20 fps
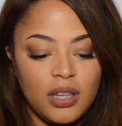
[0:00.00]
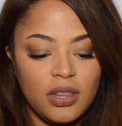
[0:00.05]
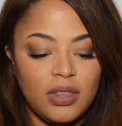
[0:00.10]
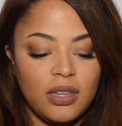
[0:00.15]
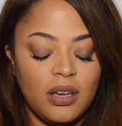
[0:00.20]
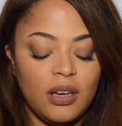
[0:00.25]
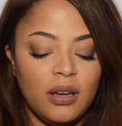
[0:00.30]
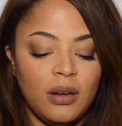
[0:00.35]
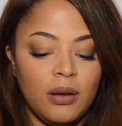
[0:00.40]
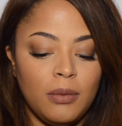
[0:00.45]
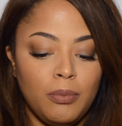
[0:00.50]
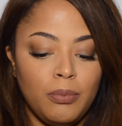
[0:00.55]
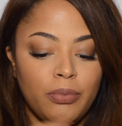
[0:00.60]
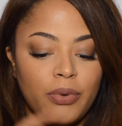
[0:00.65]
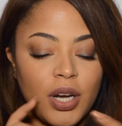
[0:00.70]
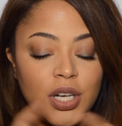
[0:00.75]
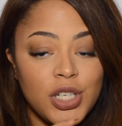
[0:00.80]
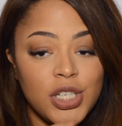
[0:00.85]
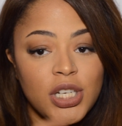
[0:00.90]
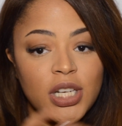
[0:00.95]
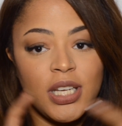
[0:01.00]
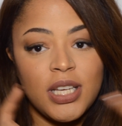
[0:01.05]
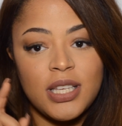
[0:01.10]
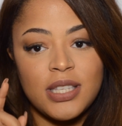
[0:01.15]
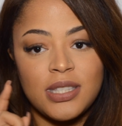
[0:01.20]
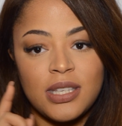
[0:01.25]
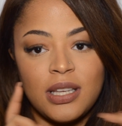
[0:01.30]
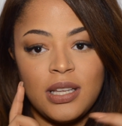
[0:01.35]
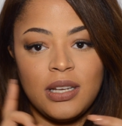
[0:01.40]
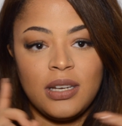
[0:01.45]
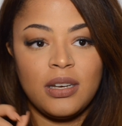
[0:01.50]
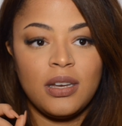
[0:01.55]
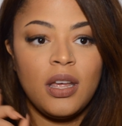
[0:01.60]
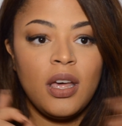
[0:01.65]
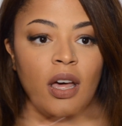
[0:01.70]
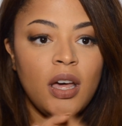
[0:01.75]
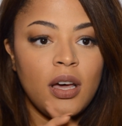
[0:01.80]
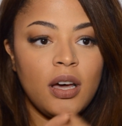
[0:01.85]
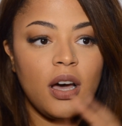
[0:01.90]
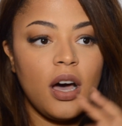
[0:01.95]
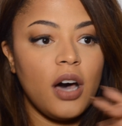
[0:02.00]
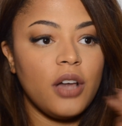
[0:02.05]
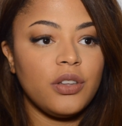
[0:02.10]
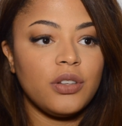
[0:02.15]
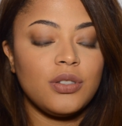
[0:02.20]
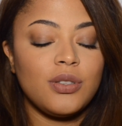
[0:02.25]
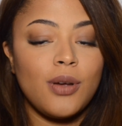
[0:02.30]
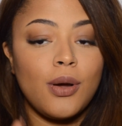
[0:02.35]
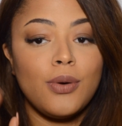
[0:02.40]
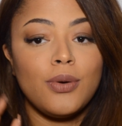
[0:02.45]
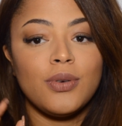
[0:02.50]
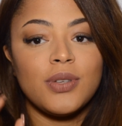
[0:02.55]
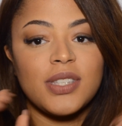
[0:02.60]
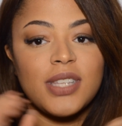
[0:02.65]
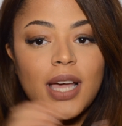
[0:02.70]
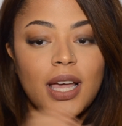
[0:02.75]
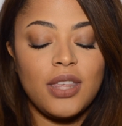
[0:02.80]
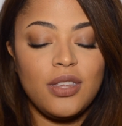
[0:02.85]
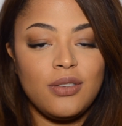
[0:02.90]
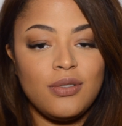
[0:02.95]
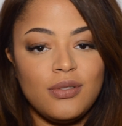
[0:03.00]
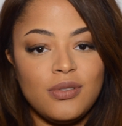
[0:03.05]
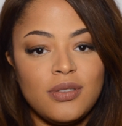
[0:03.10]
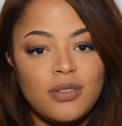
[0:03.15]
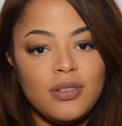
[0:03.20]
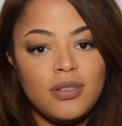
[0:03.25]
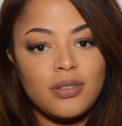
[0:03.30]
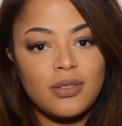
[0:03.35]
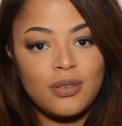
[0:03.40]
the brushes and other tools I used